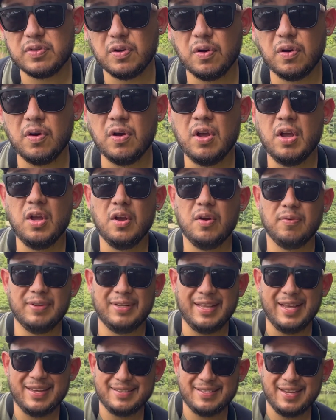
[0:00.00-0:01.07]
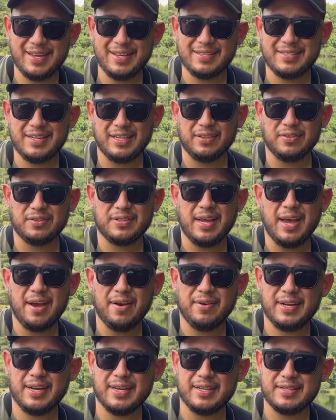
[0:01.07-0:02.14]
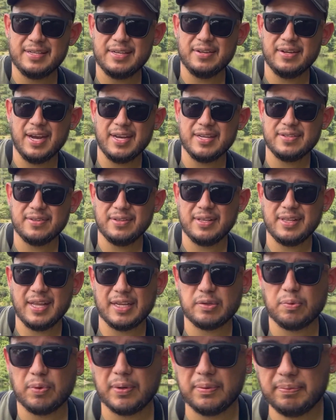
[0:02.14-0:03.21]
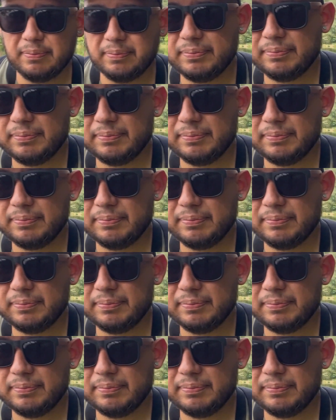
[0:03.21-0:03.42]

So with that said, check those out, and I'll see you guys on the next one.